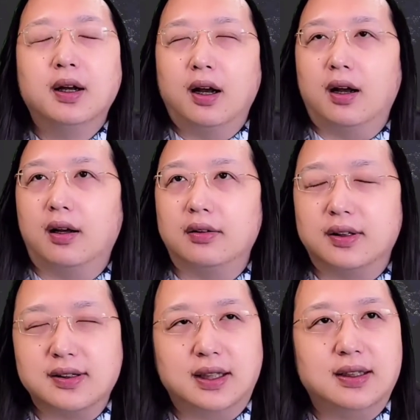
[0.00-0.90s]

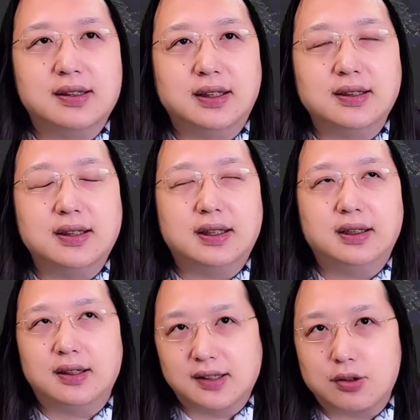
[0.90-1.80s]
the
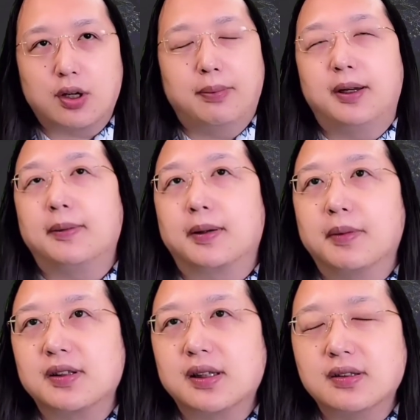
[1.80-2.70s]
CECC, the Central Epidemic
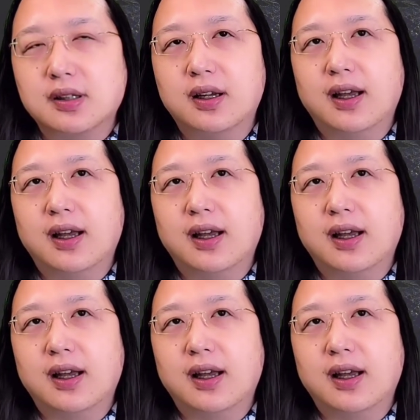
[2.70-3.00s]
Command Center,